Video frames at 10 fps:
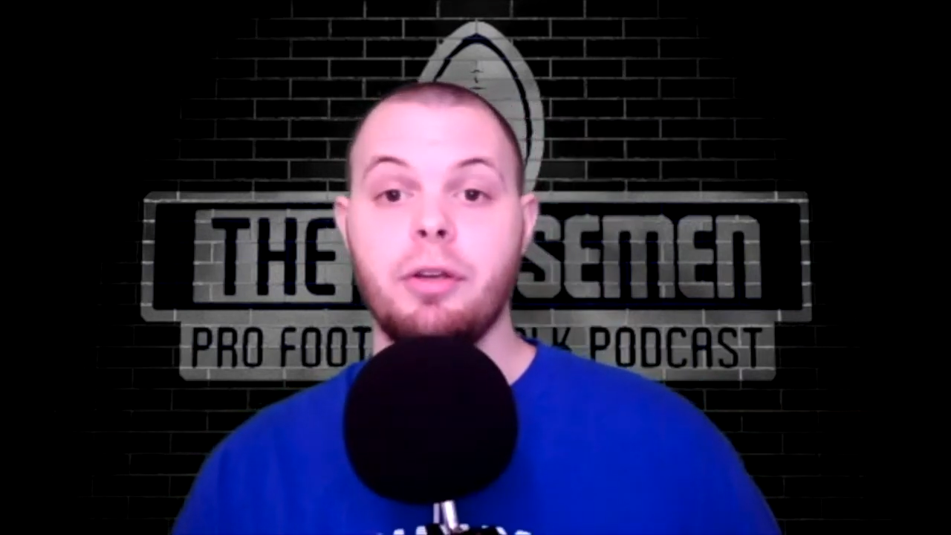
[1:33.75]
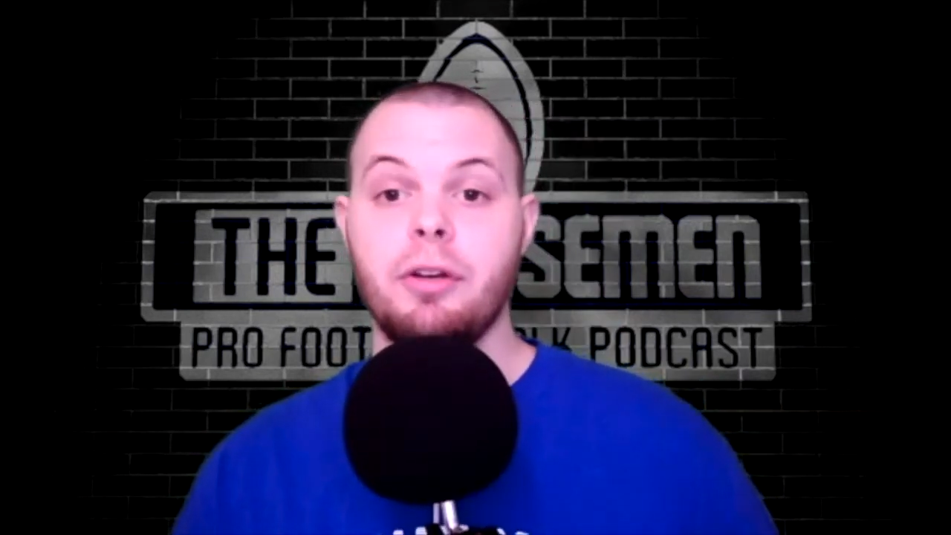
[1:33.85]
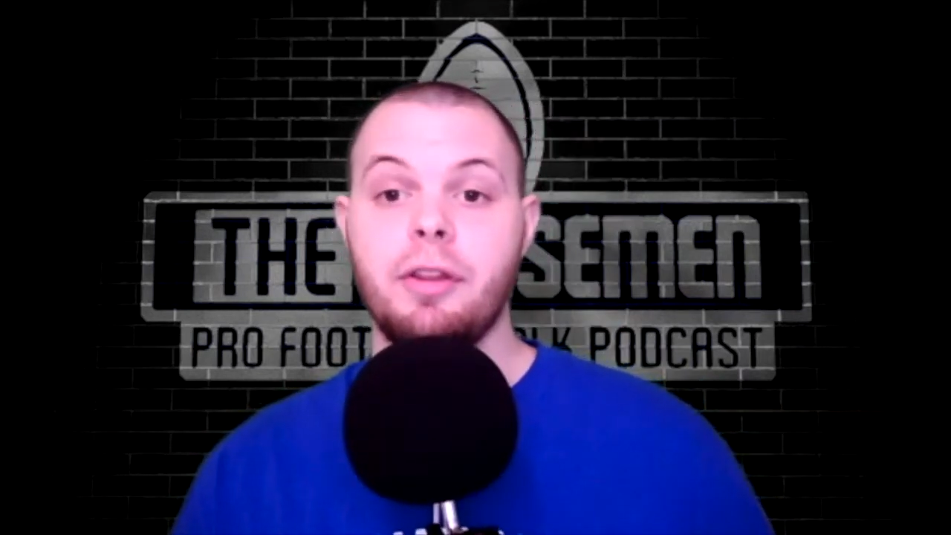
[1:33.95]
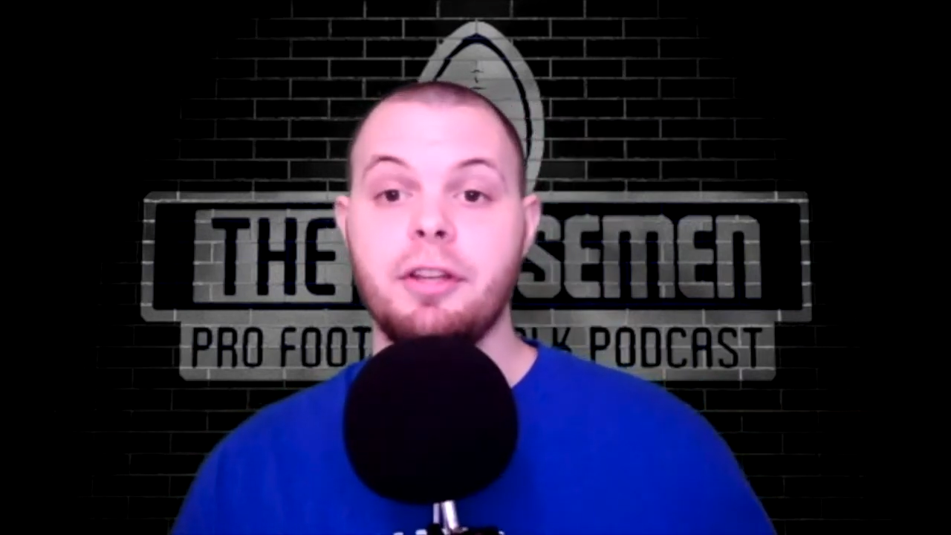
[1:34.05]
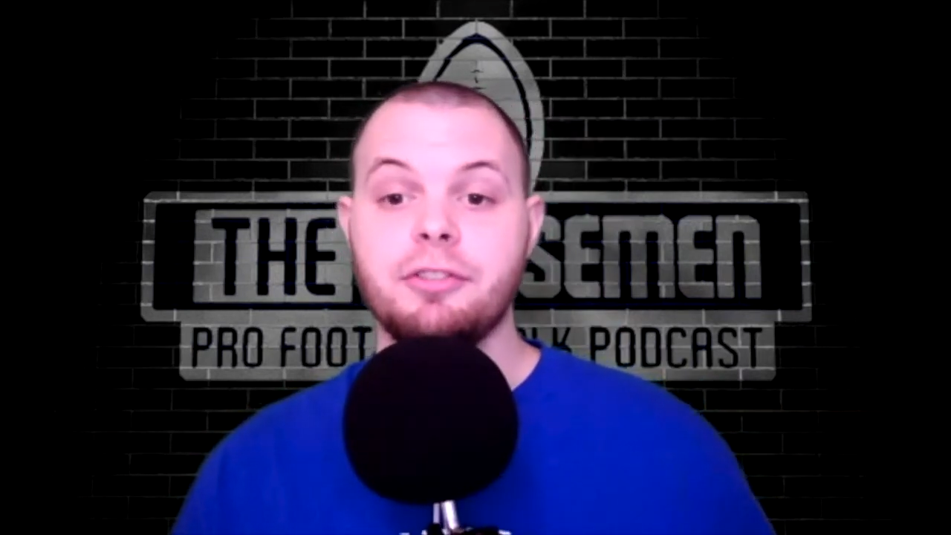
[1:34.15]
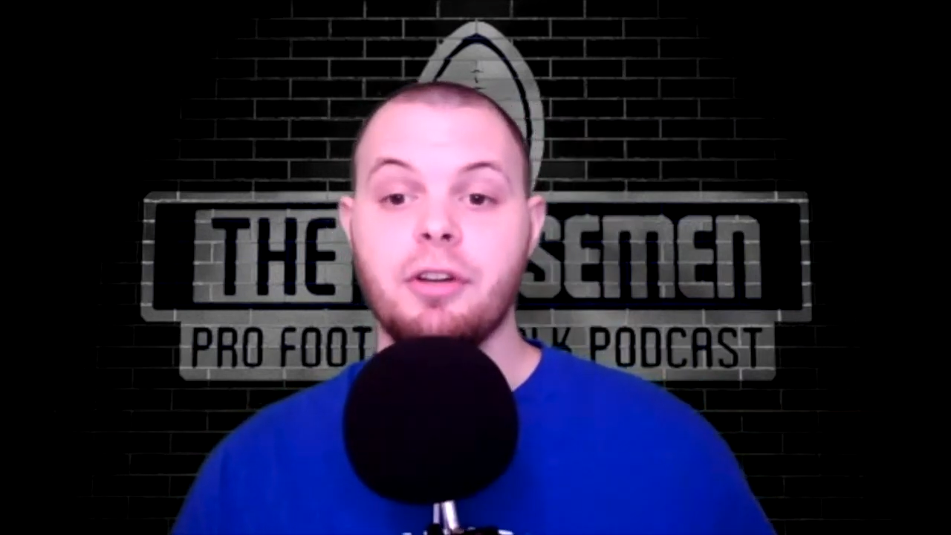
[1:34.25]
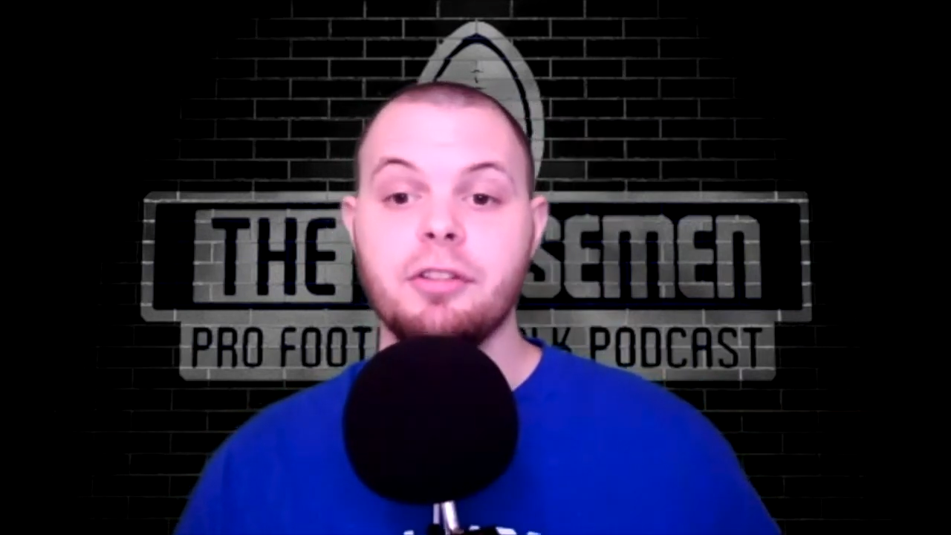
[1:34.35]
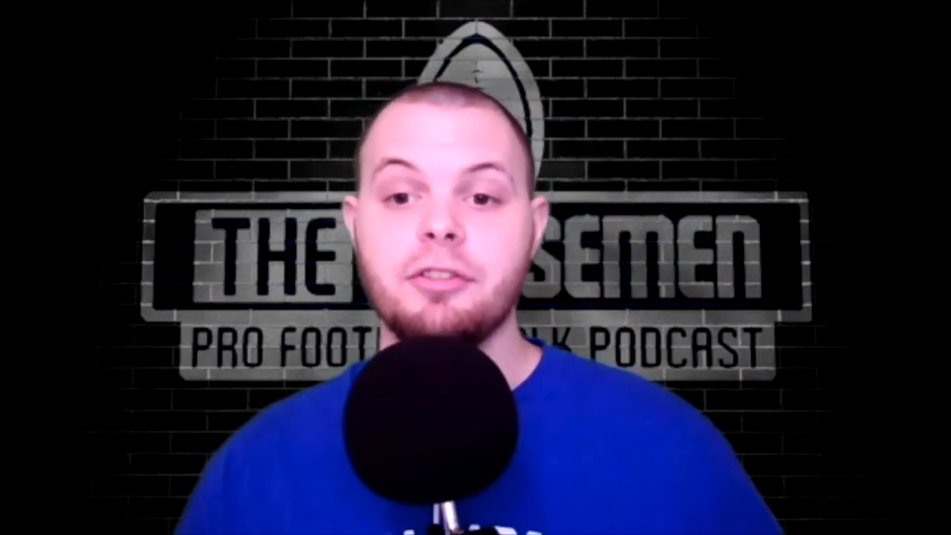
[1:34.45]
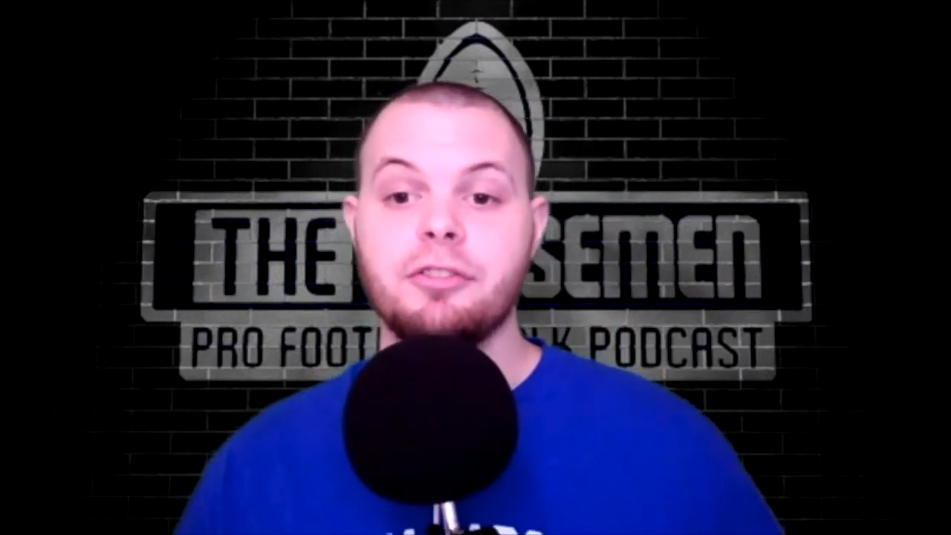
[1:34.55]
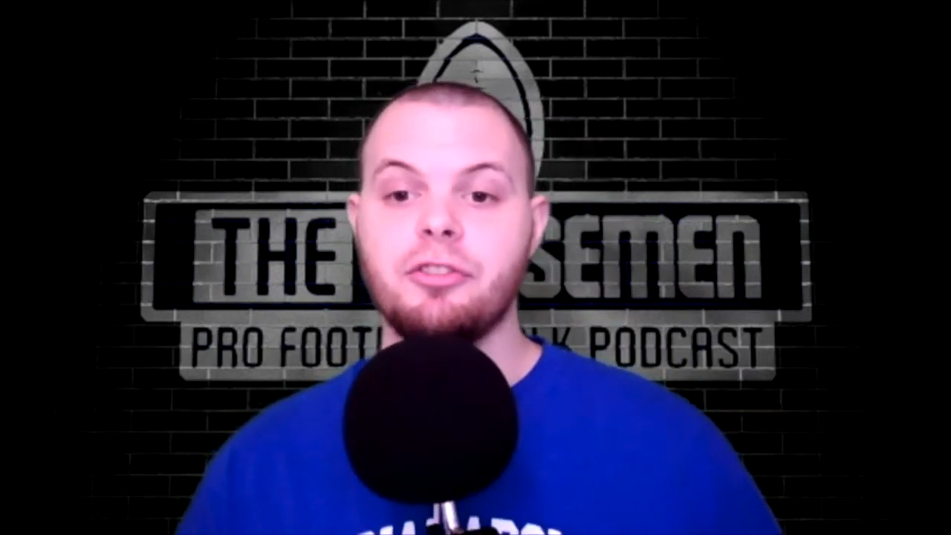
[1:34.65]
You know, they
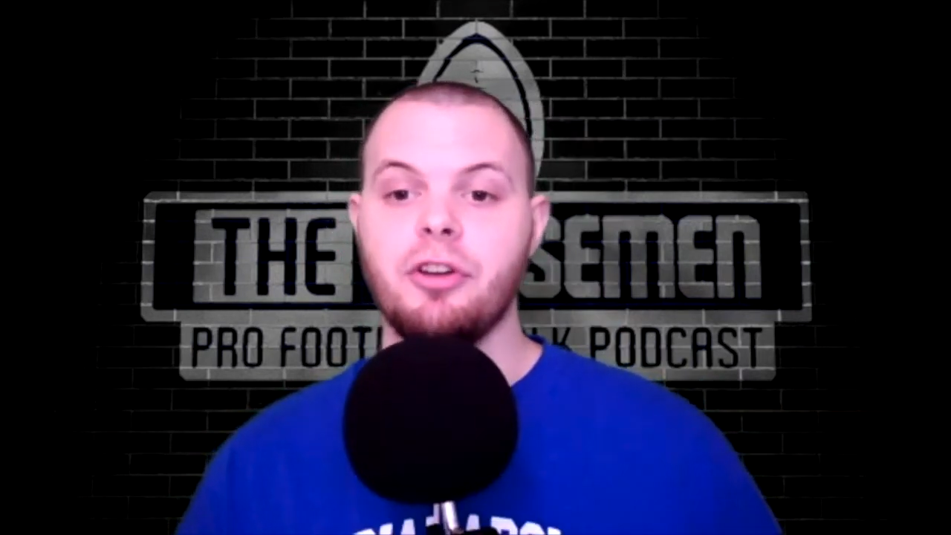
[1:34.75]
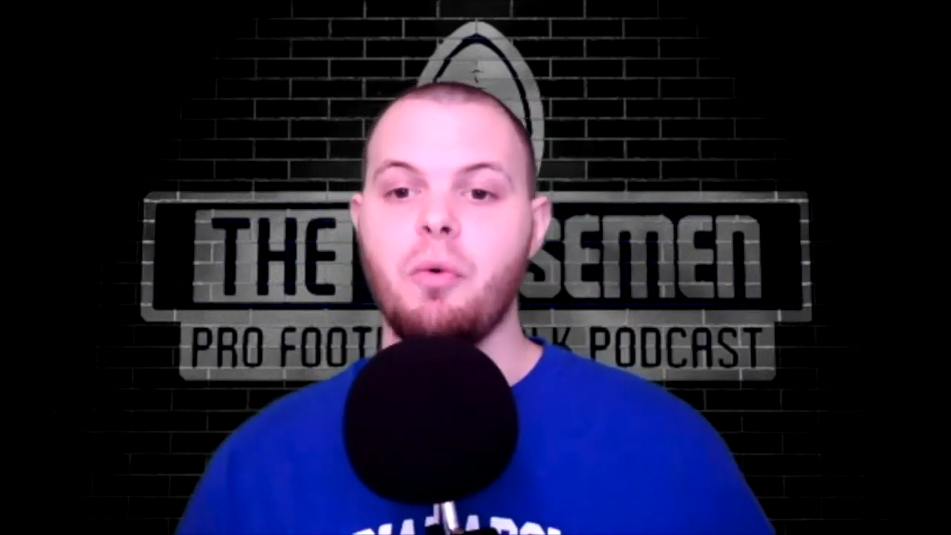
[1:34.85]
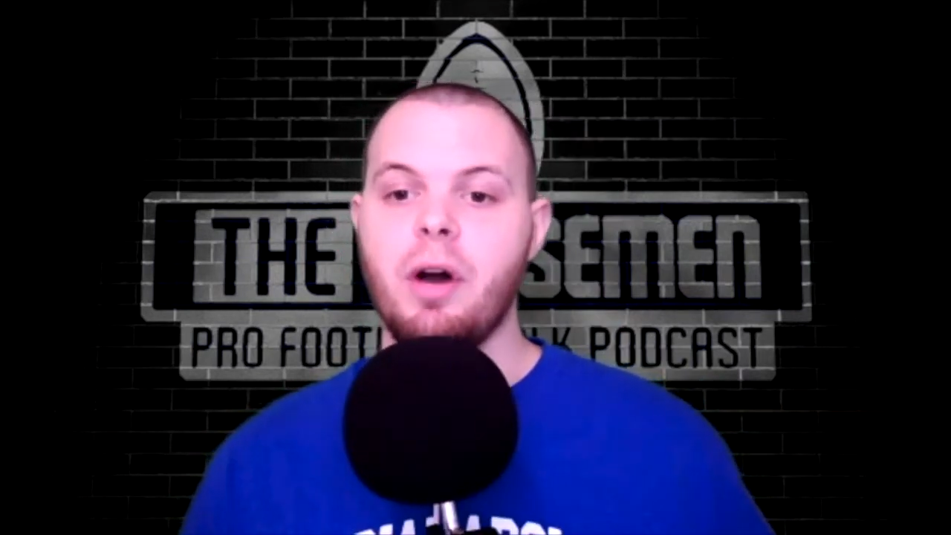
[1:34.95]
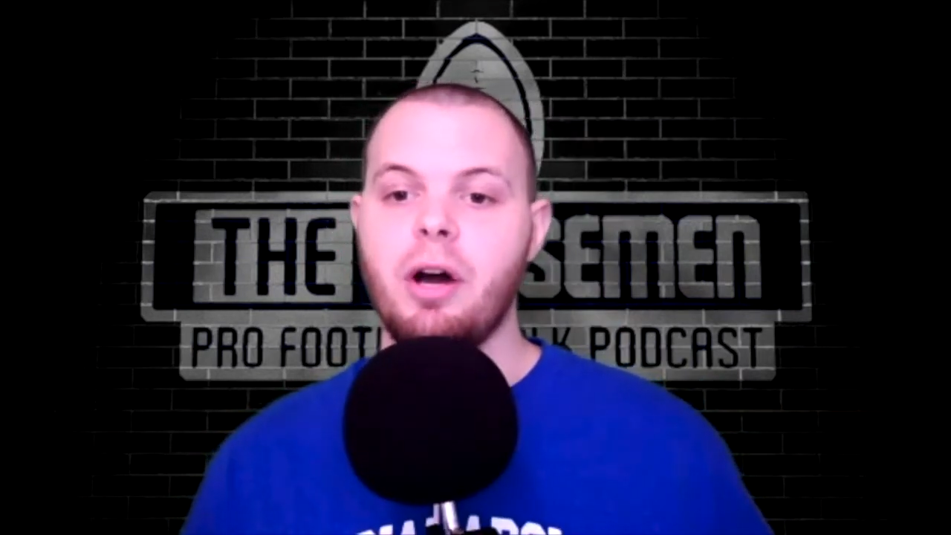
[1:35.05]
started so well